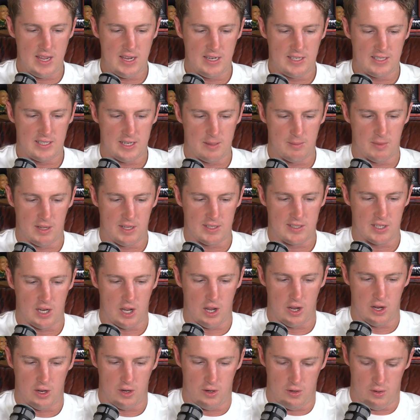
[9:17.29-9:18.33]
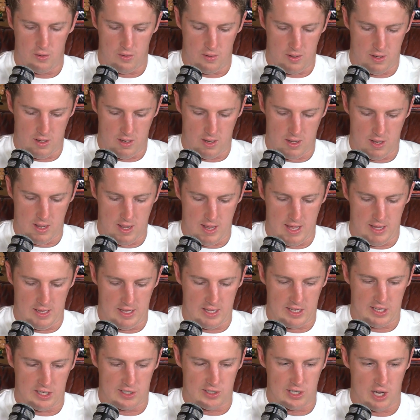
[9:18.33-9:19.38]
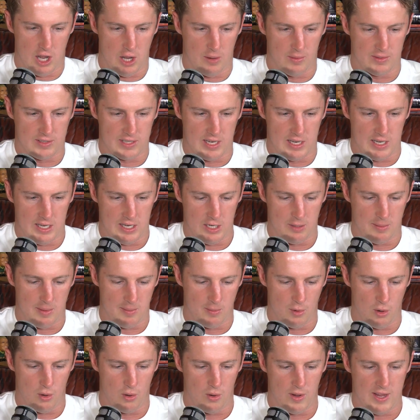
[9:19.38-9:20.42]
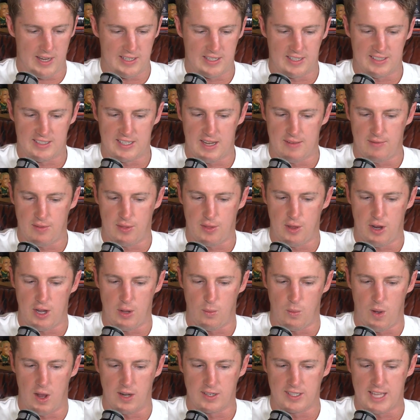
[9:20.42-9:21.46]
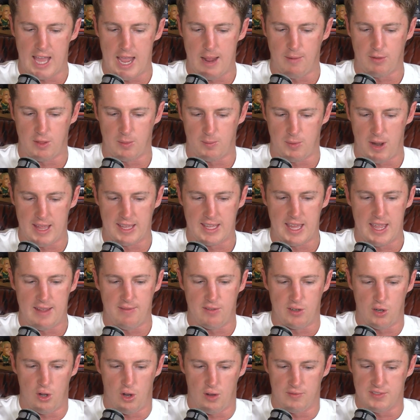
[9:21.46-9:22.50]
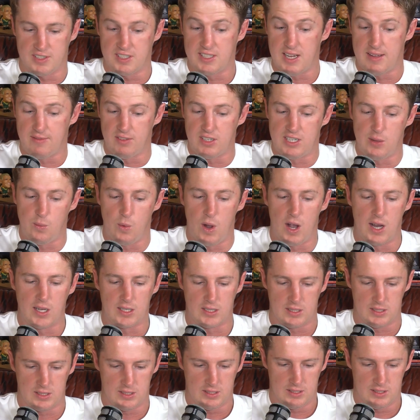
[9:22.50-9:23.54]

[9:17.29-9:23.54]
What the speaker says: similar. So Lehi Hopoate was a little bit more. He's at 731k with a break-even of 71.